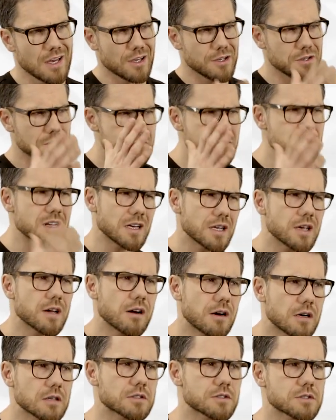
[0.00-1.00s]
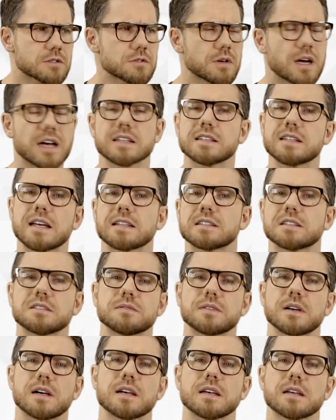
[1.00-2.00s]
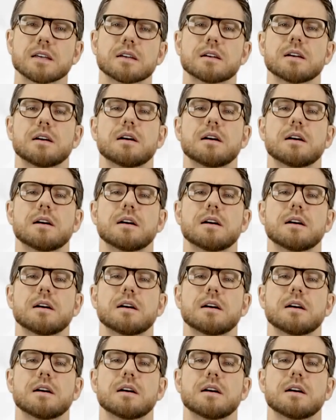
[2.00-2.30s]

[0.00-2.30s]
you really ought to identify